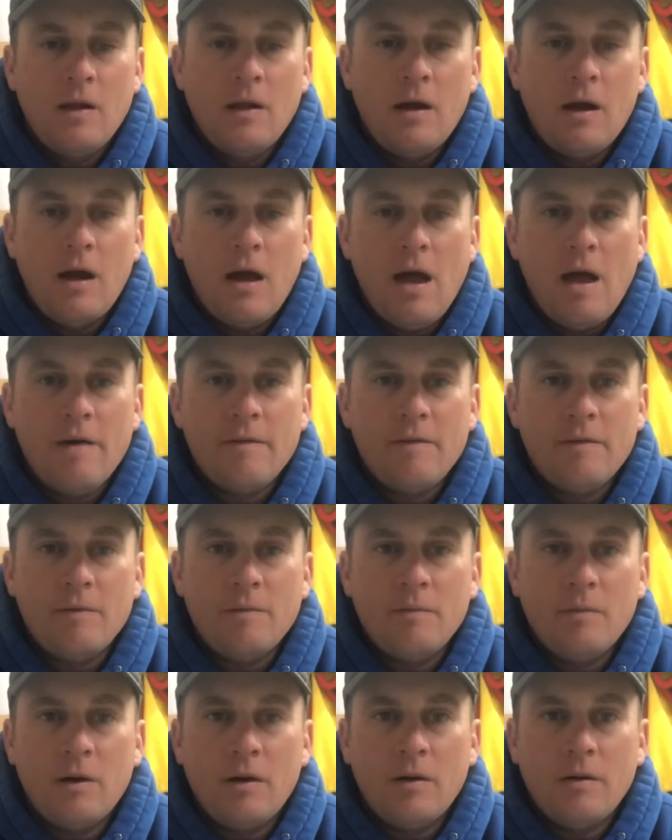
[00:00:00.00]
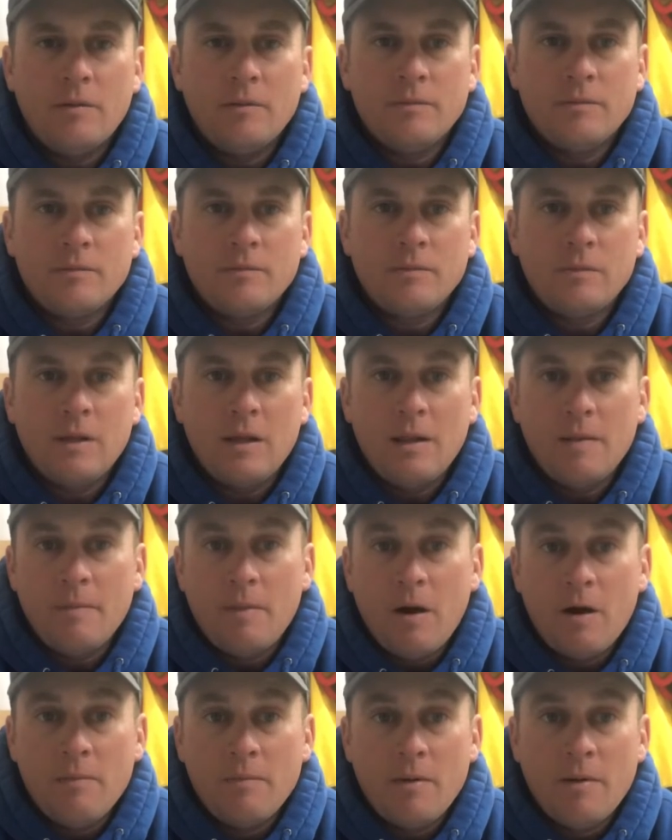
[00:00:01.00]
I have it um, in the
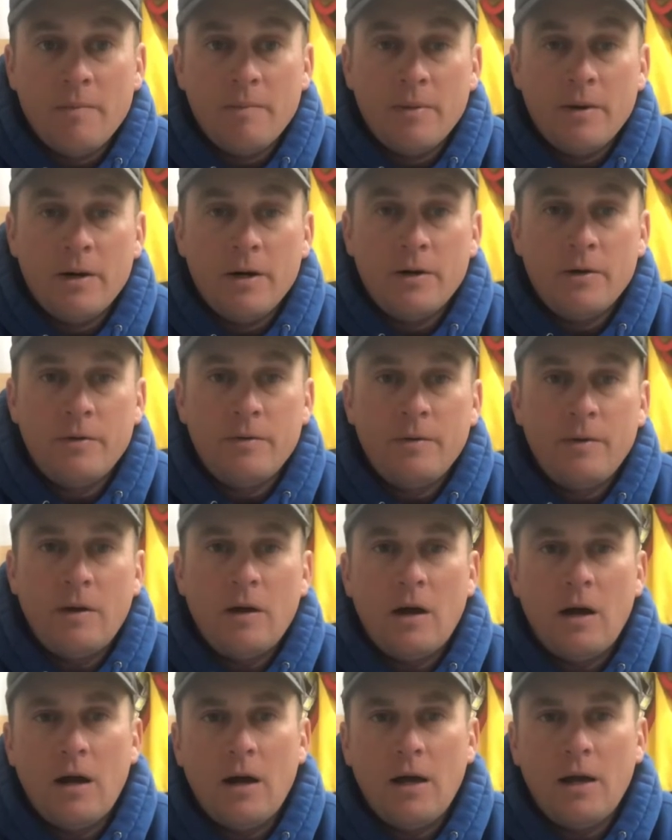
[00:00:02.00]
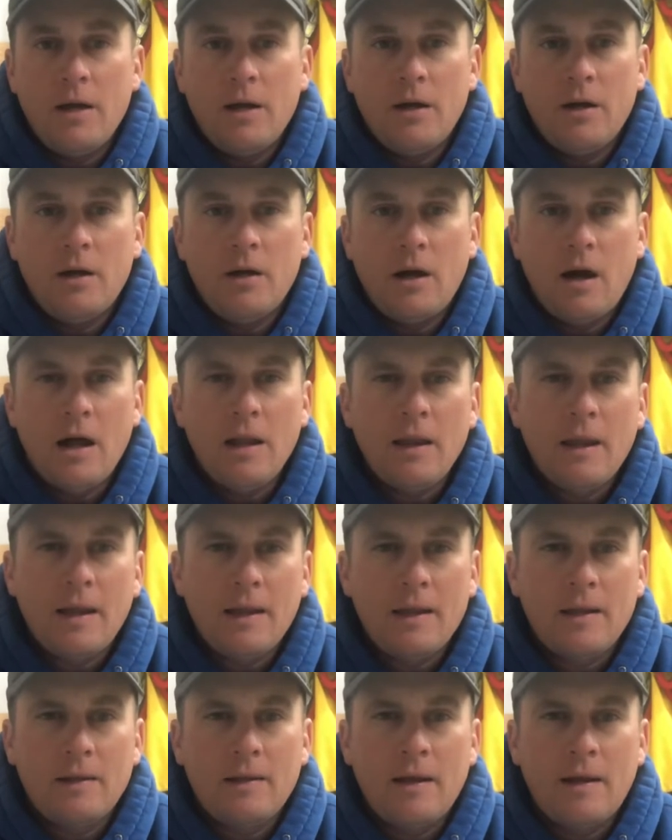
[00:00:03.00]
bottom of my boat. I uh, I
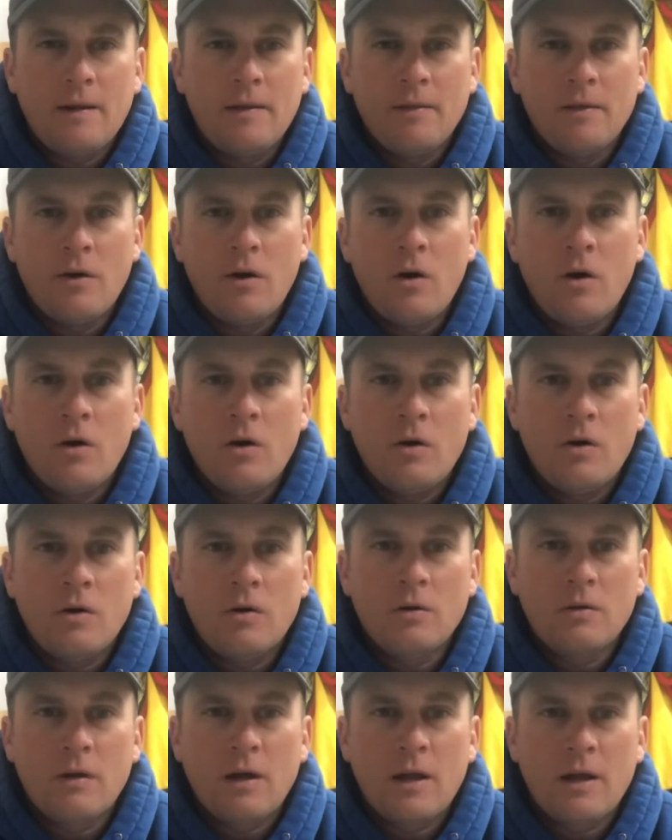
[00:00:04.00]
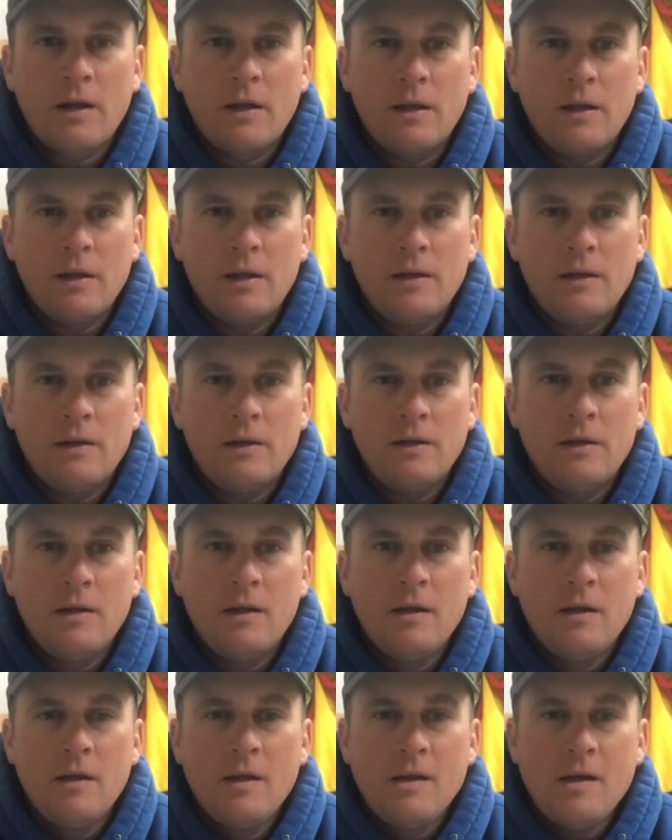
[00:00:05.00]
like it down in the hole, kind of hidden.
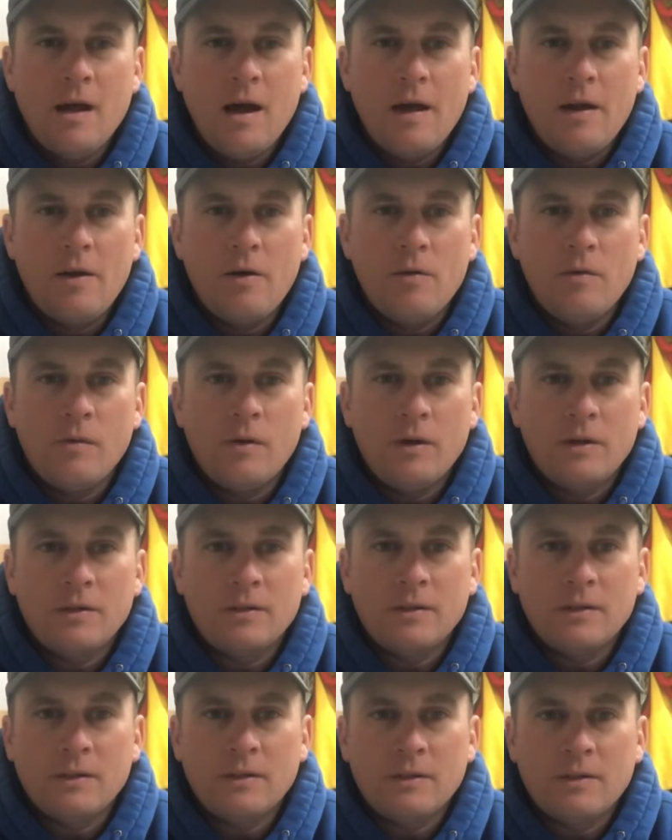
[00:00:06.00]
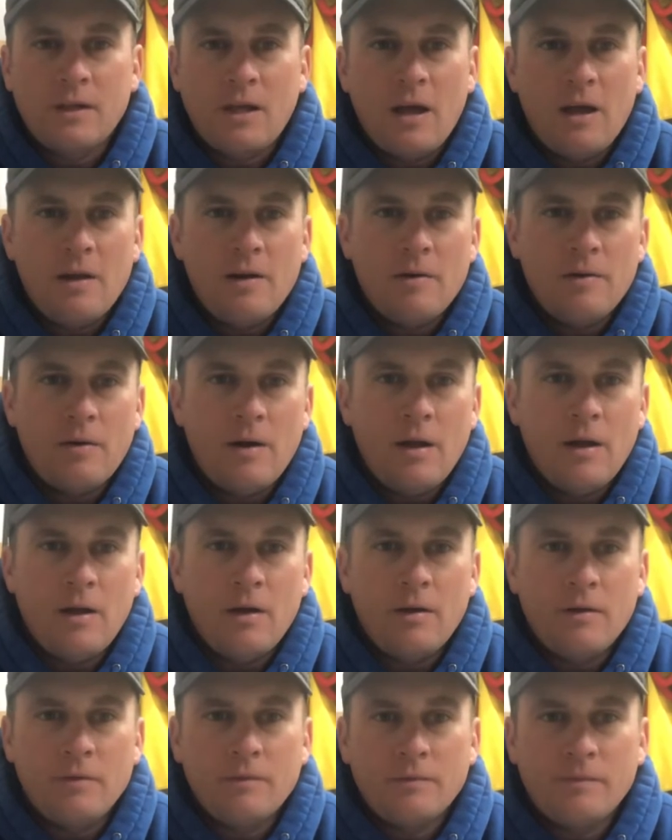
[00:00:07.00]
I don't want sliding
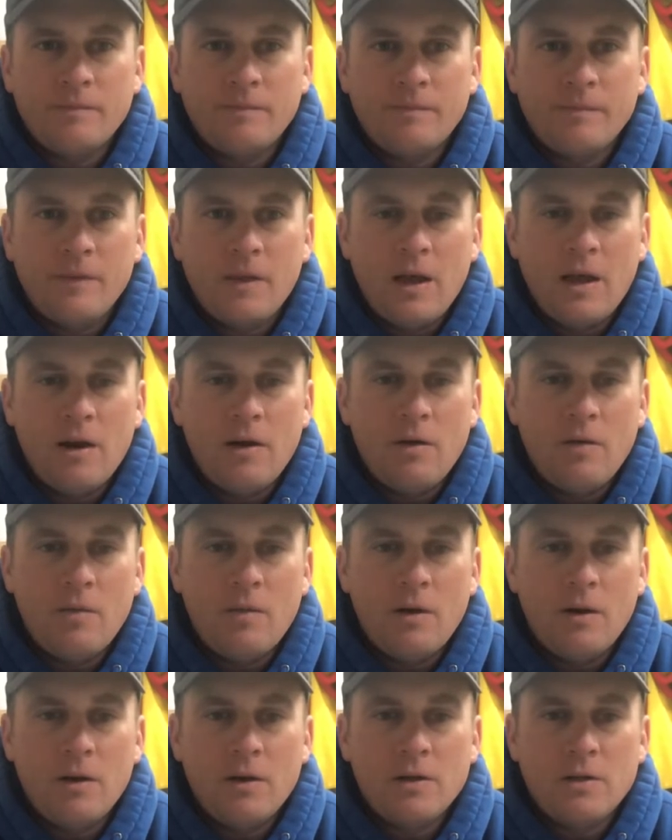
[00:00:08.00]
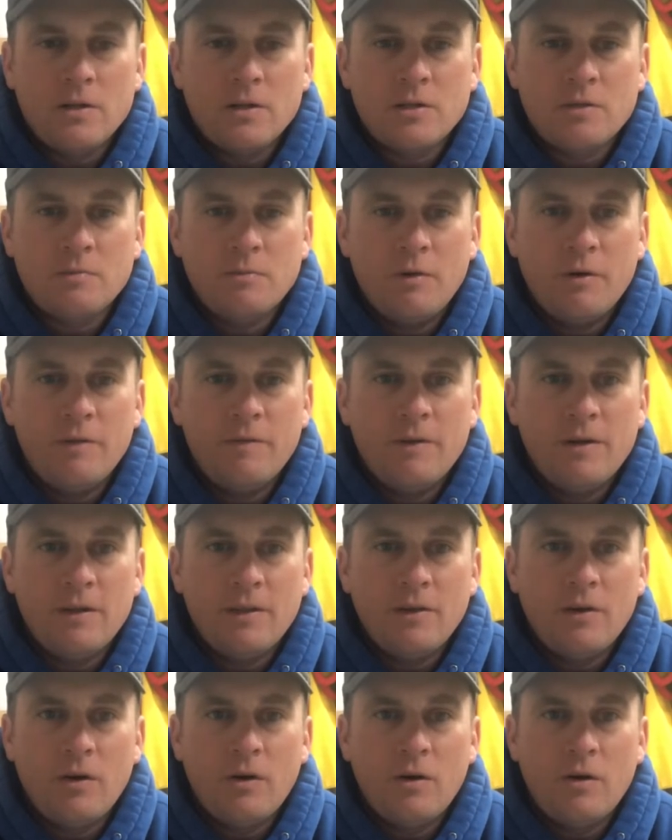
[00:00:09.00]
around. I don't want it just moving in
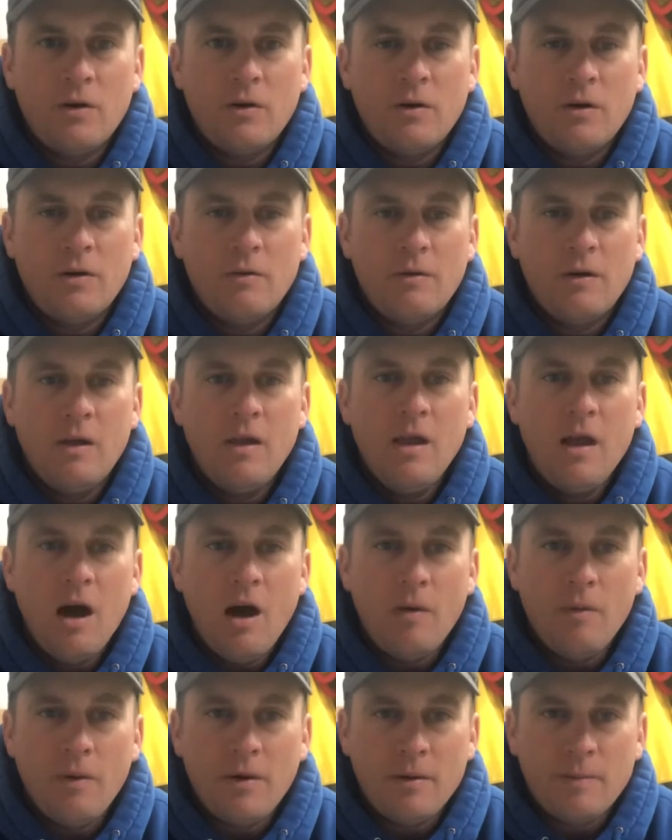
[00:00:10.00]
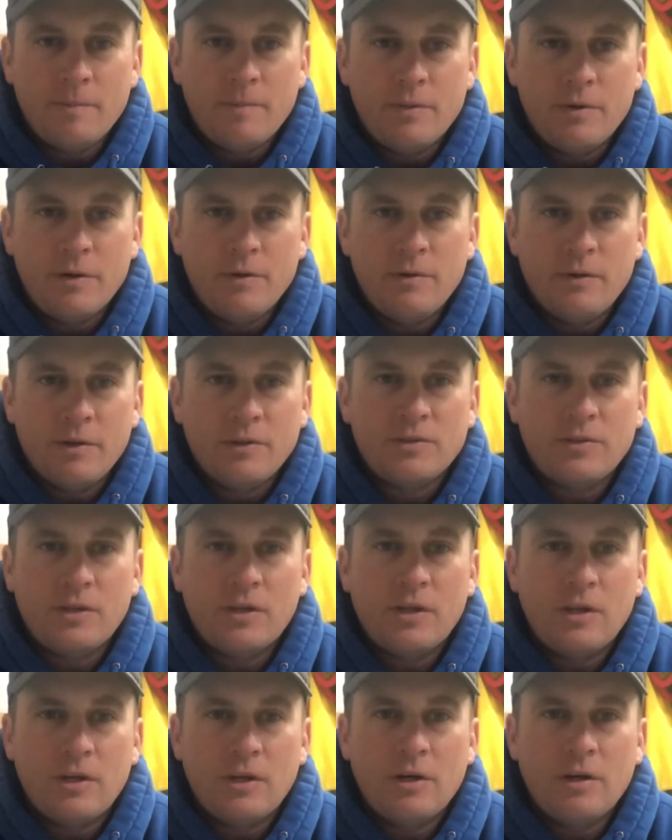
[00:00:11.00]
the hole. I want I want it pretty well
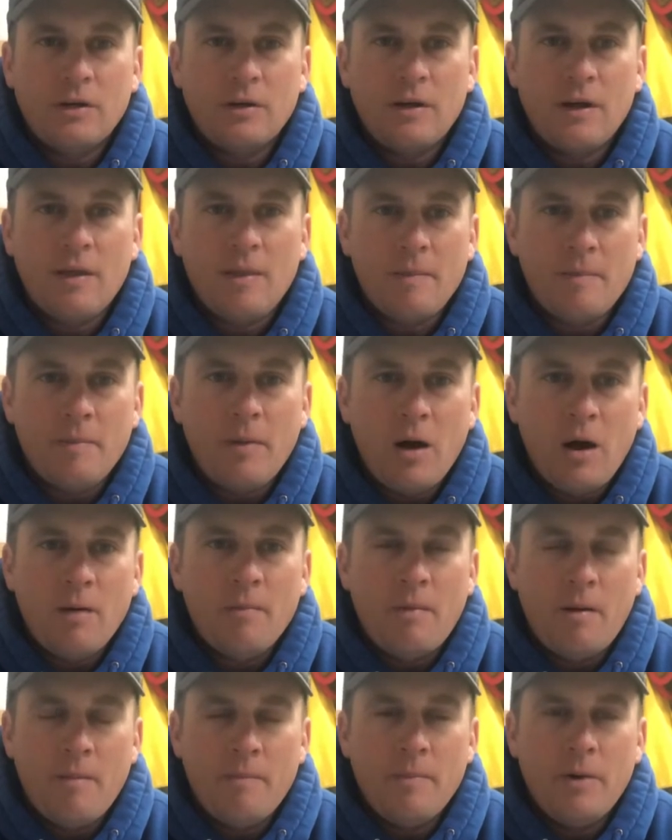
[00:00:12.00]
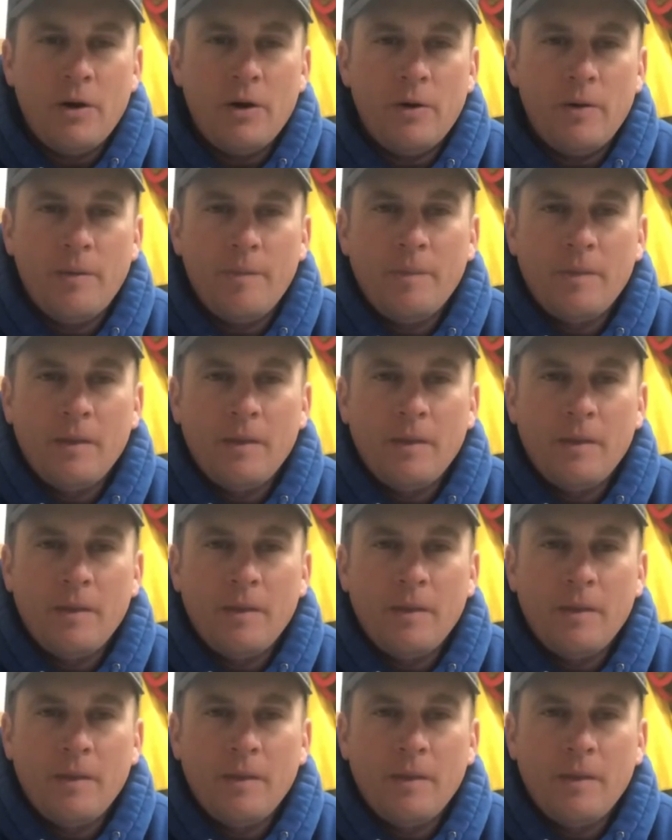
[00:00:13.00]
secured down the bottom of my boat.